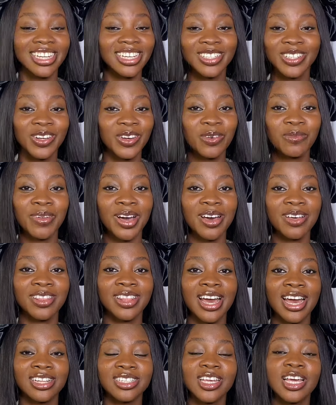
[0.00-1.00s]
let's talk about
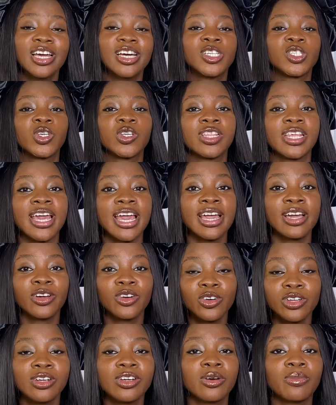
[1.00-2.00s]
that. So there are a
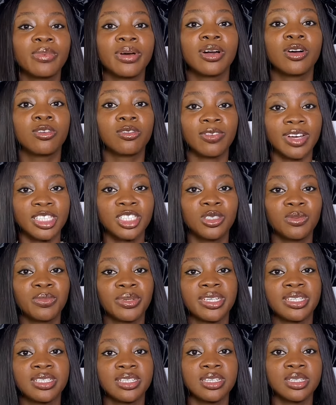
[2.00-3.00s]
good number of fashion
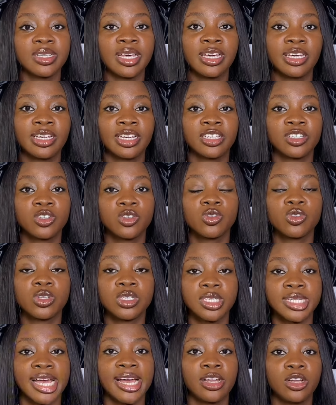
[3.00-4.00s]
pieces that you can use to
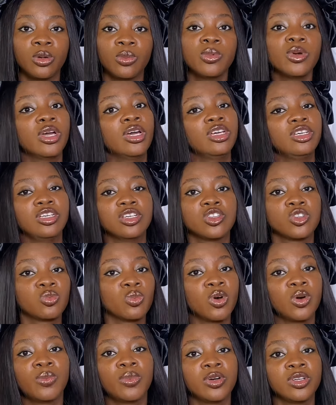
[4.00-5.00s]
style up your
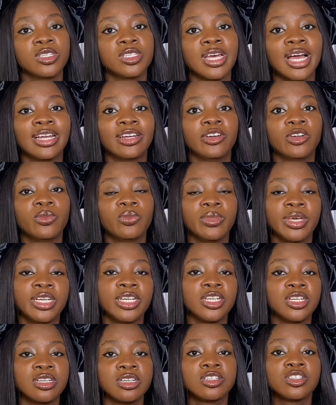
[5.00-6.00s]
small bust and not make
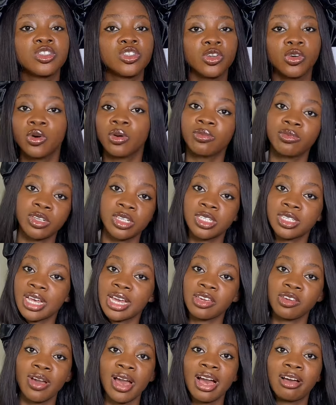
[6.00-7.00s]
it look so obvious
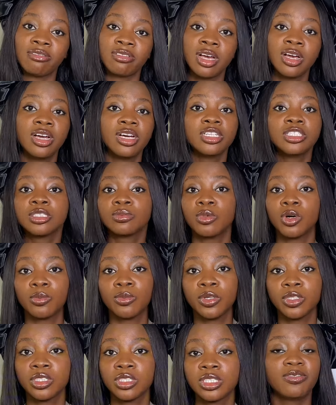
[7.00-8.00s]
that you have small
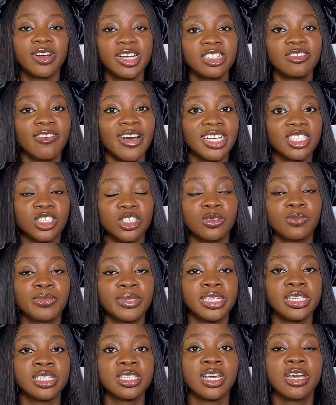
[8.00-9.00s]
bust. The first fashion
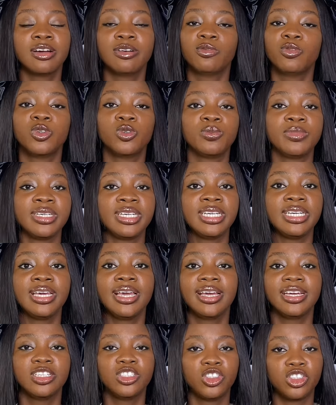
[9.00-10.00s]
piece will be
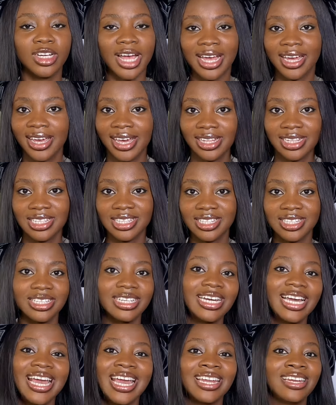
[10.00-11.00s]
jackets,
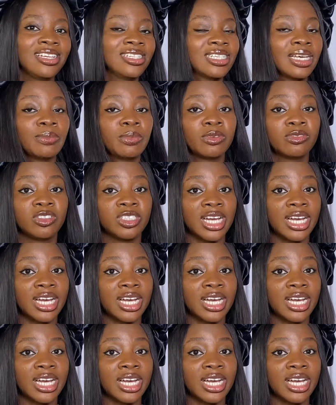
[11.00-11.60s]
any type of